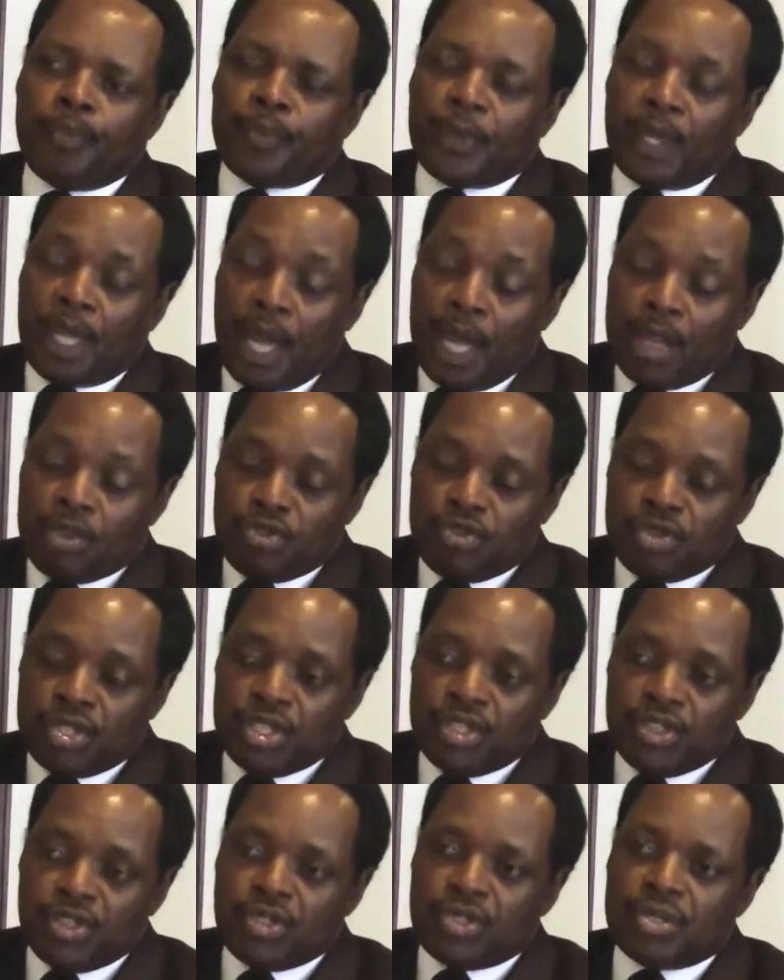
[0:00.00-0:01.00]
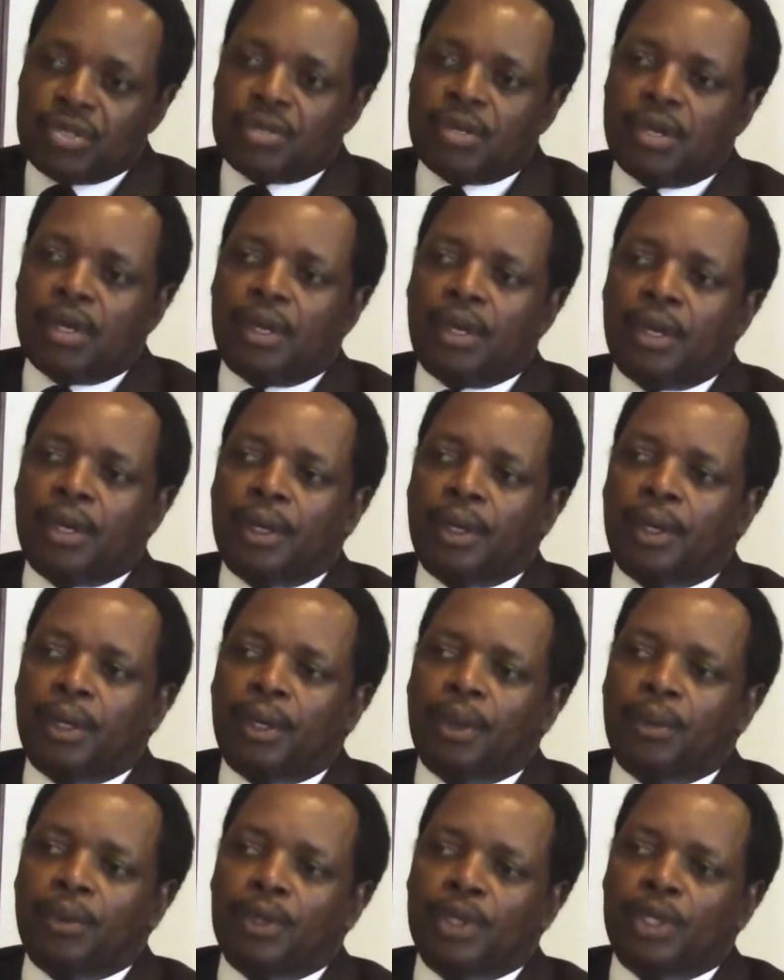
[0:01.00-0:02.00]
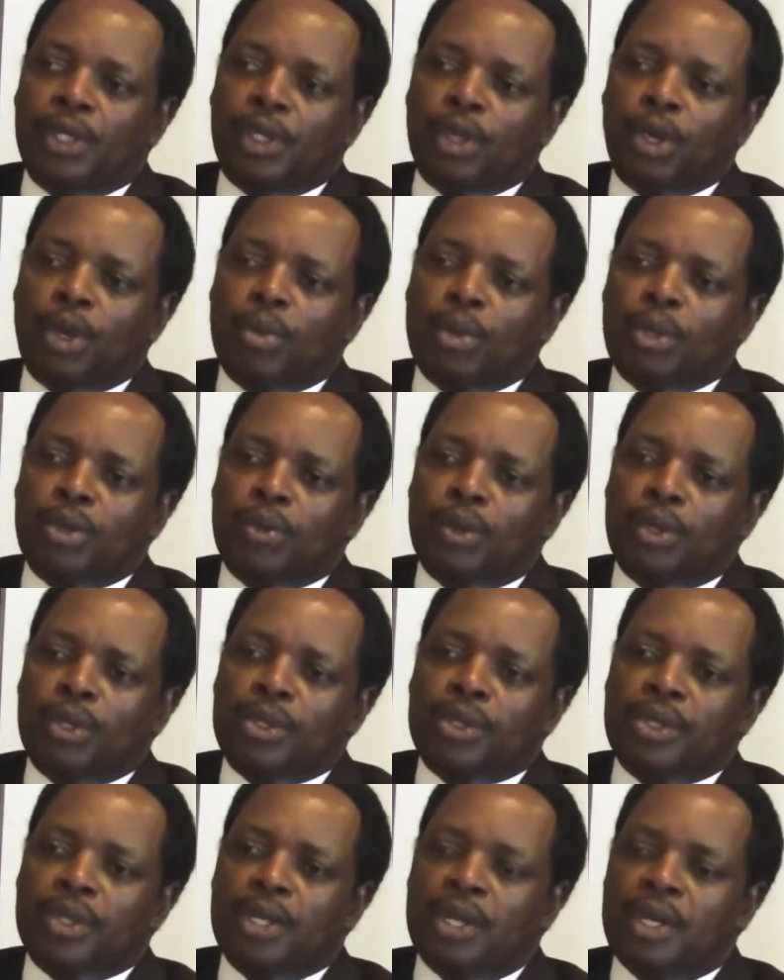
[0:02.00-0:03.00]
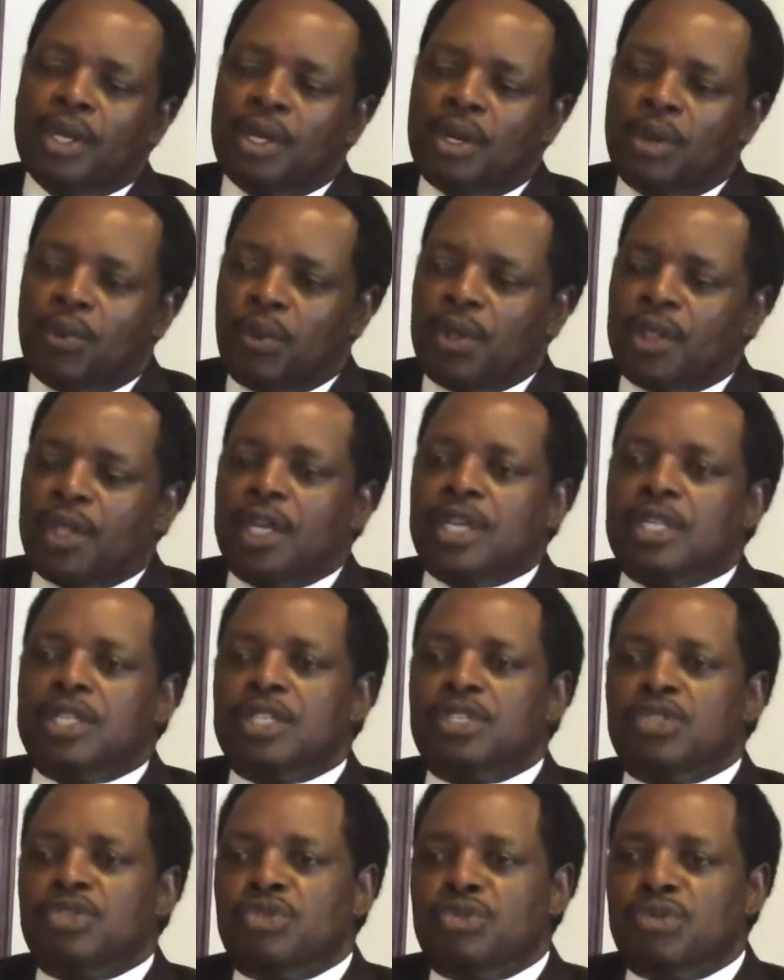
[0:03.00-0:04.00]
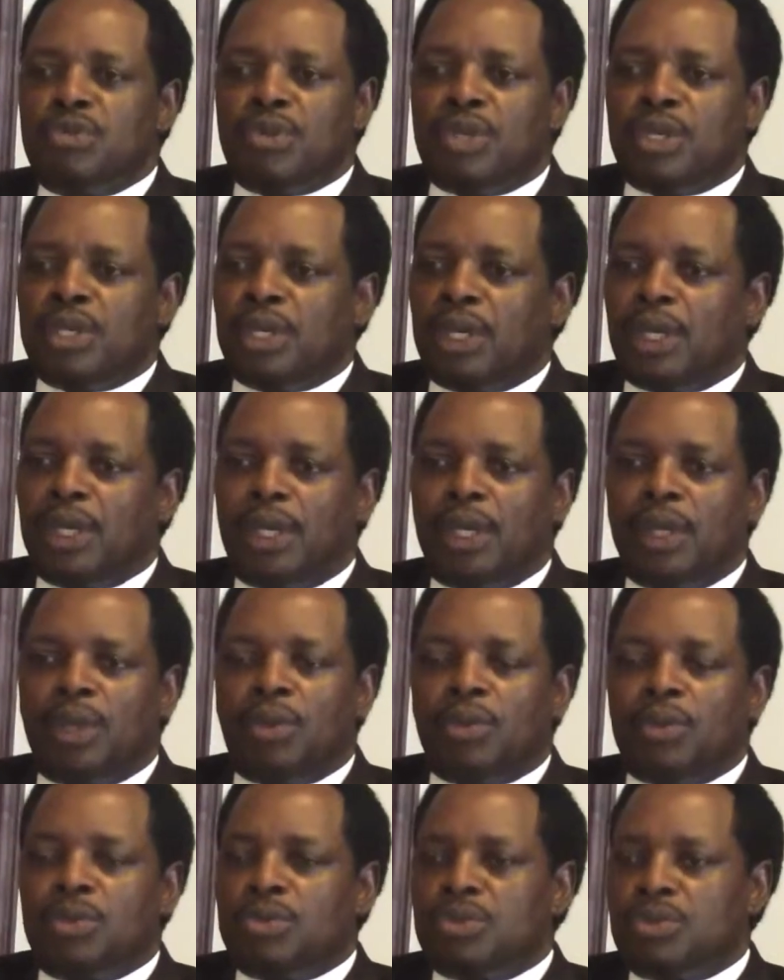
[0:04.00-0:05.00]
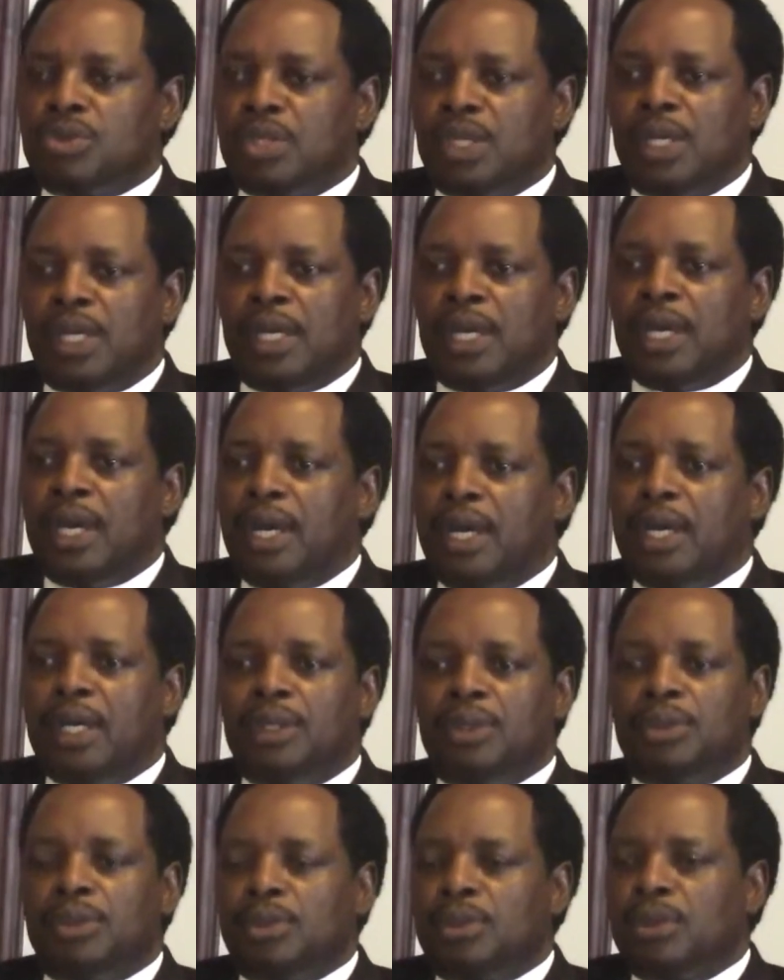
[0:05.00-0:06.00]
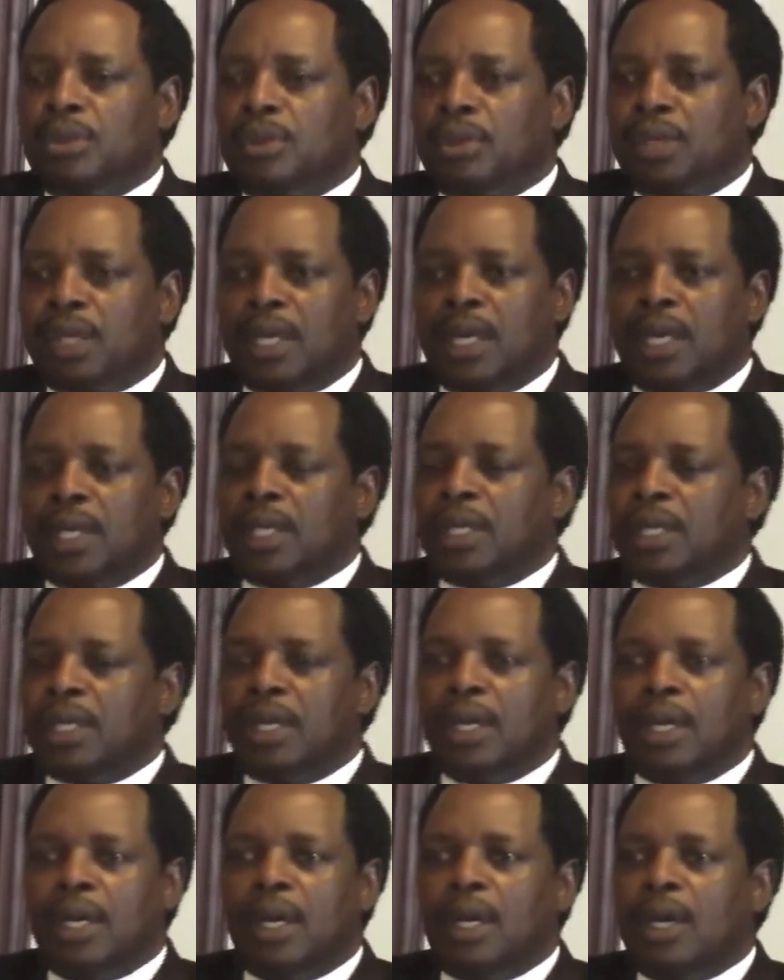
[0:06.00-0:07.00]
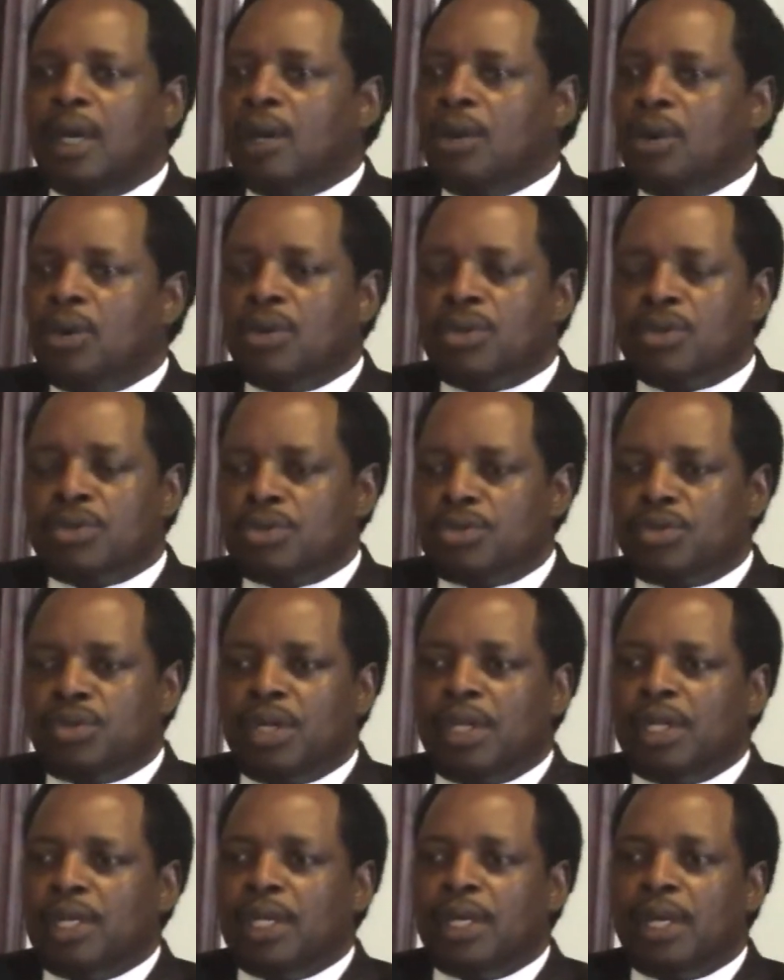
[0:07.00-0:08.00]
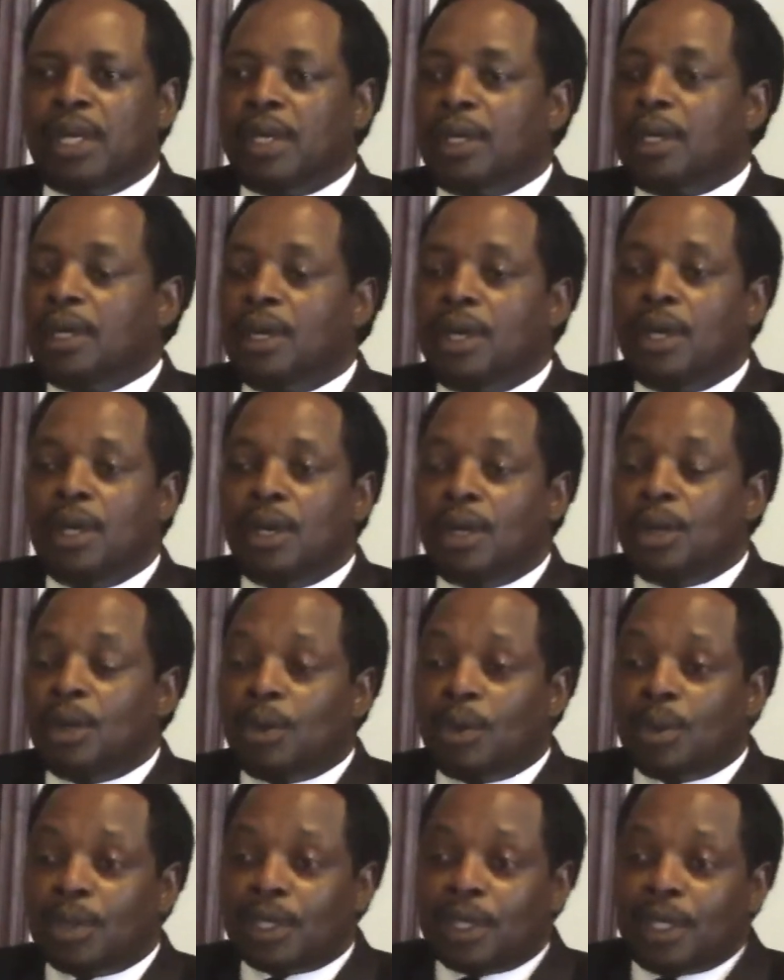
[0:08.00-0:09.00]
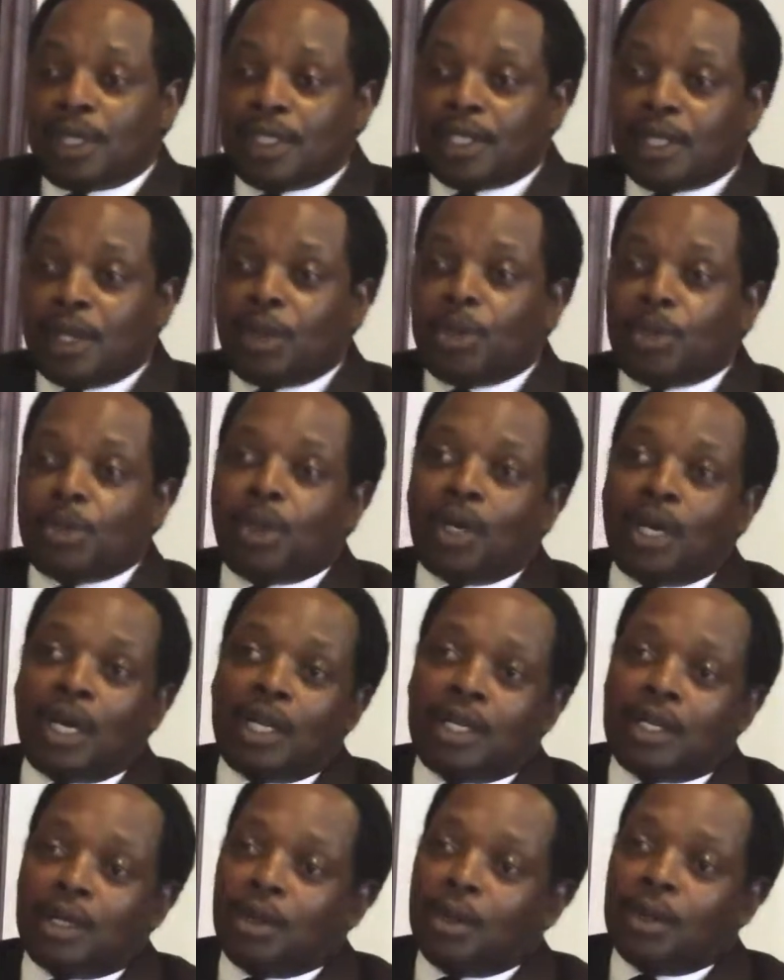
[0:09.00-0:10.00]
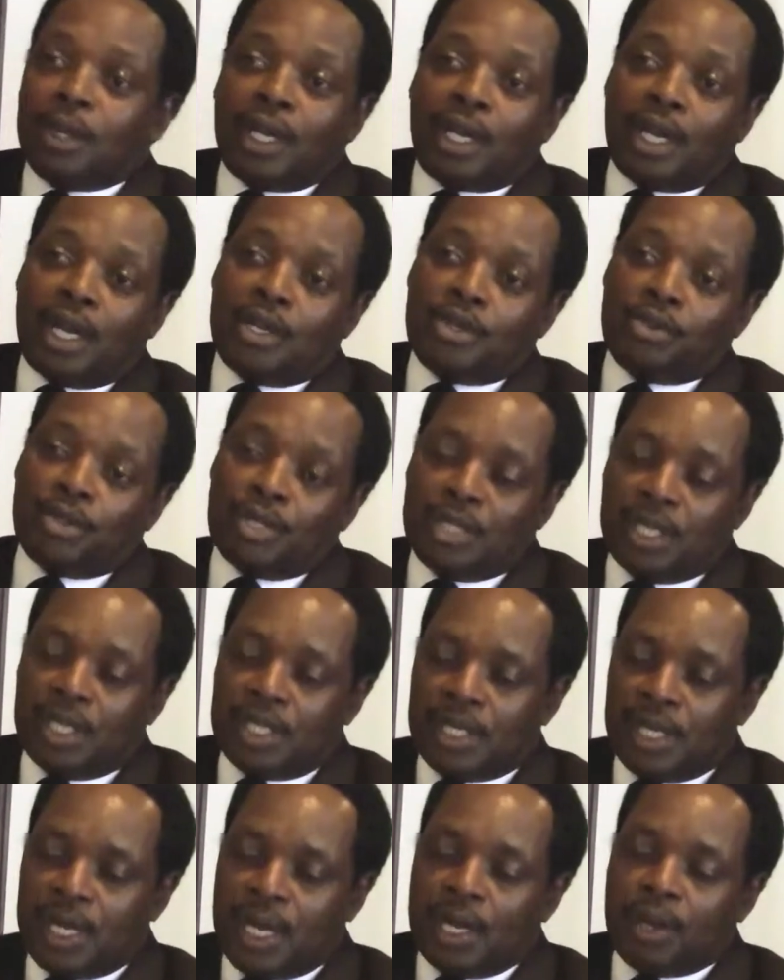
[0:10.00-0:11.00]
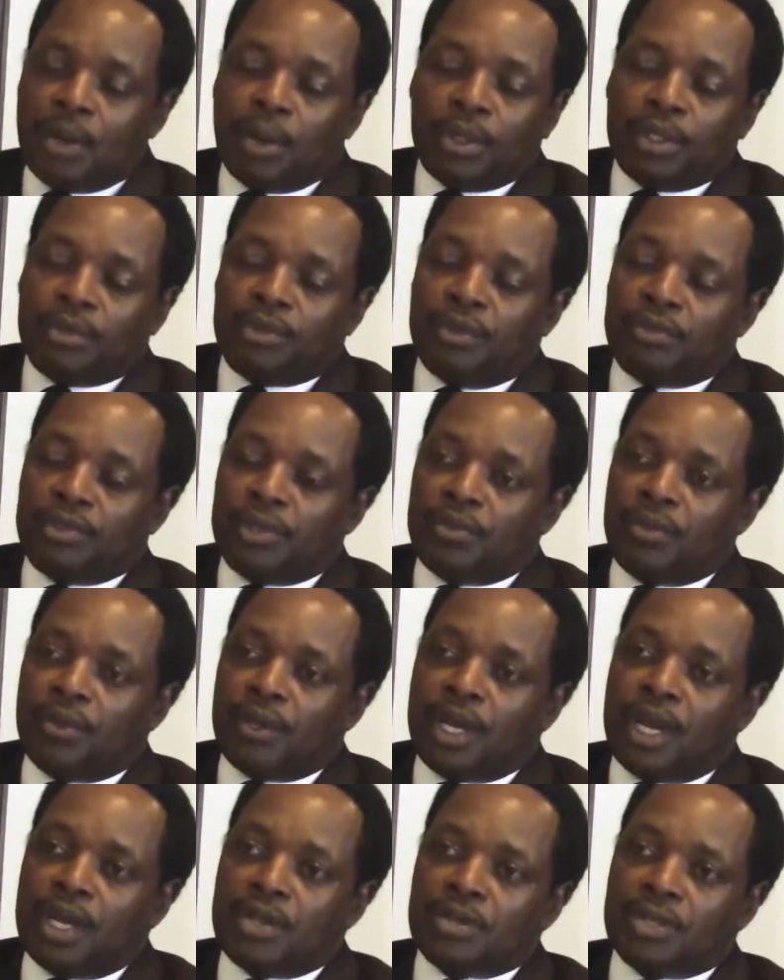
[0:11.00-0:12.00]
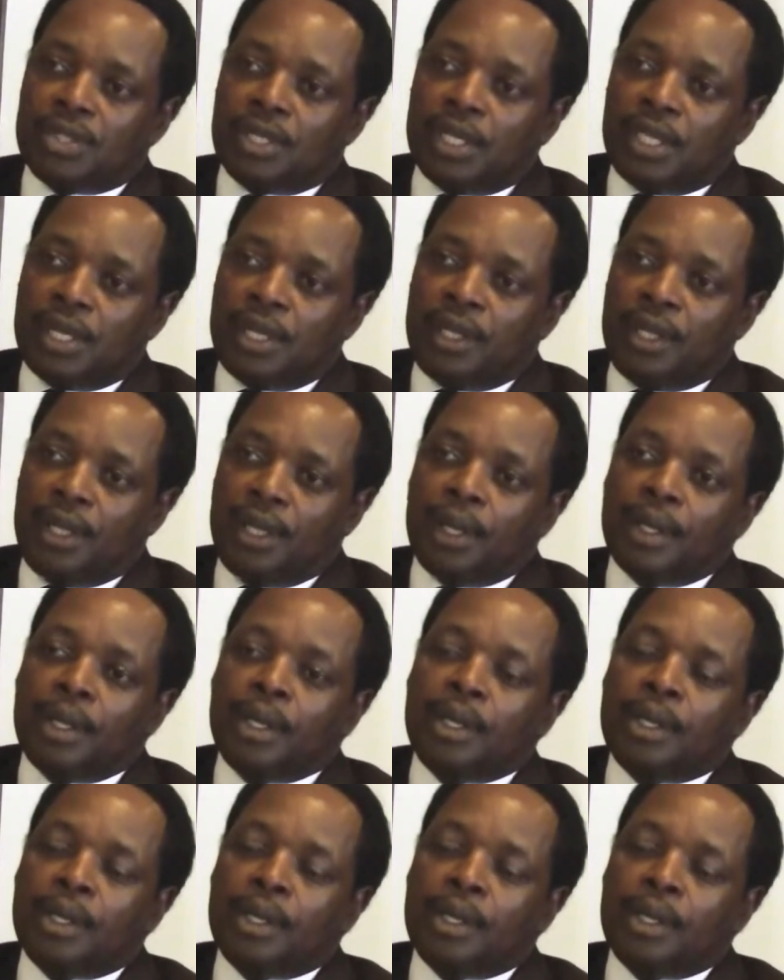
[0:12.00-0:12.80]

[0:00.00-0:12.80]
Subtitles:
countries within the Commonwealth, whether it is UK or New Zealand or Canada or Australia or Kenya or Uganda, all the countries that are, all the 54 countries that are there